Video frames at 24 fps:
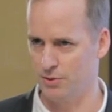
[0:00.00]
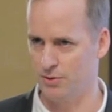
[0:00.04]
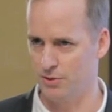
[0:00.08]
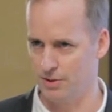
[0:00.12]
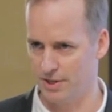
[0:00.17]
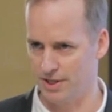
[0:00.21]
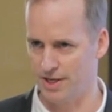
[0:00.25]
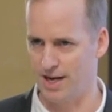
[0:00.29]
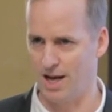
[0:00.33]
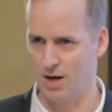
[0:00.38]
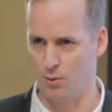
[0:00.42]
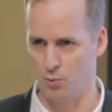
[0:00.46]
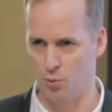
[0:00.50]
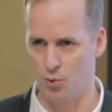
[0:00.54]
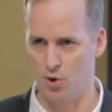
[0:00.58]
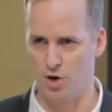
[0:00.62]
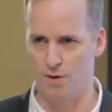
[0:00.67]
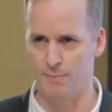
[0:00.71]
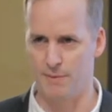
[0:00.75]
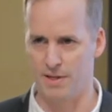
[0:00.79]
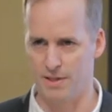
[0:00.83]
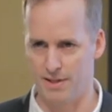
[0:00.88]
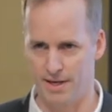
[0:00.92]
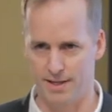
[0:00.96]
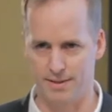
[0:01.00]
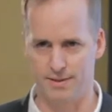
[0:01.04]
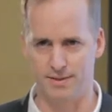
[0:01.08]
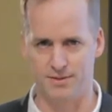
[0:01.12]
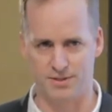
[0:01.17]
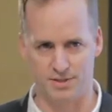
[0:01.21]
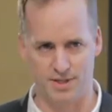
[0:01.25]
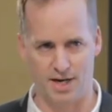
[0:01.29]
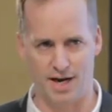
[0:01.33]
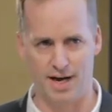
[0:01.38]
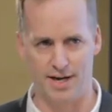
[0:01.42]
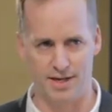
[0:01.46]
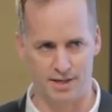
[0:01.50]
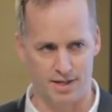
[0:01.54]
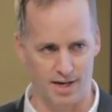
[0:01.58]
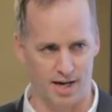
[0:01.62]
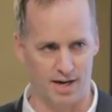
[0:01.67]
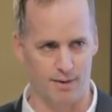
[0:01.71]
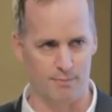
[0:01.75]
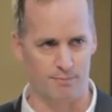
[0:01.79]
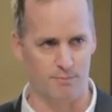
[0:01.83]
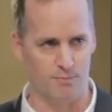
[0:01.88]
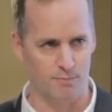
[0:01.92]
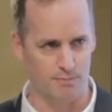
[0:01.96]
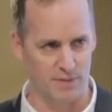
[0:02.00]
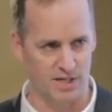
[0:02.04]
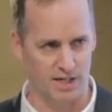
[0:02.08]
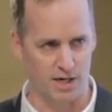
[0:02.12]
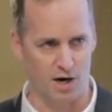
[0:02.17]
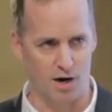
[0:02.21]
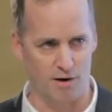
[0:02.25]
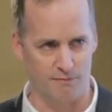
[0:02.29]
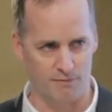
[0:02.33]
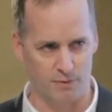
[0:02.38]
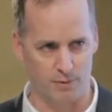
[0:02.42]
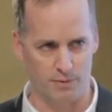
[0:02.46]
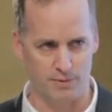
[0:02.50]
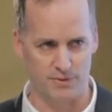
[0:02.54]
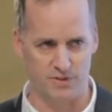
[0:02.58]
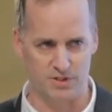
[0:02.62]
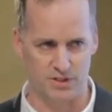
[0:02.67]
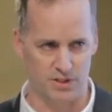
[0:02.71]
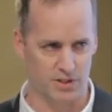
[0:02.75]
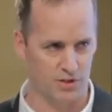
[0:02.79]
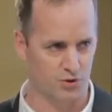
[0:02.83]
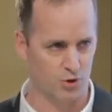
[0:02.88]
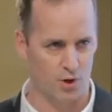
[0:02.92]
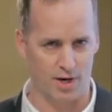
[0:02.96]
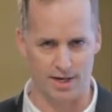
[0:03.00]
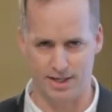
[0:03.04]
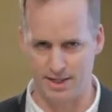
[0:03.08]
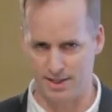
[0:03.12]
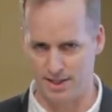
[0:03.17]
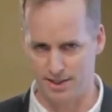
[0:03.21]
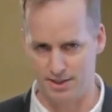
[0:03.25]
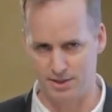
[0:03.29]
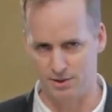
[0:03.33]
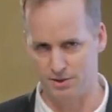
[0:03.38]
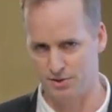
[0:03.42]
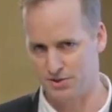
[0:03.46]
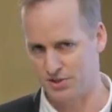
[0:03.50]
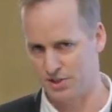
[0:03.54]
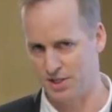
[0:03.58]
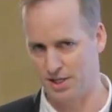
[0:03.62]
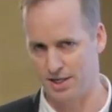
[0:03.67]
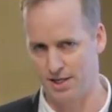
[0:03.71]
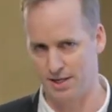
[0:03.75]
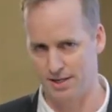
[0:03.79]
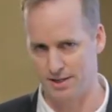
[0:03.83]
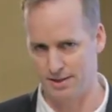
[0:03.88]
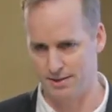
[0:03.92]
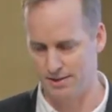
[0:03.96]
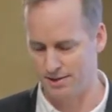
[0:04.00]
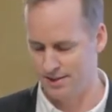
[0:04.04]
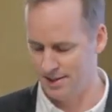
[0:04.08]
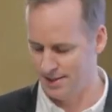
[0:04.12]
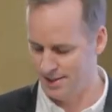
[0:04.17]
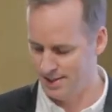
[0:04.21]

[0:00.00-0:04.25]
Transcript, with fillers: know, they kind of warned me, like, this guy, you gotta be careful, he's gonna try and get under your skin.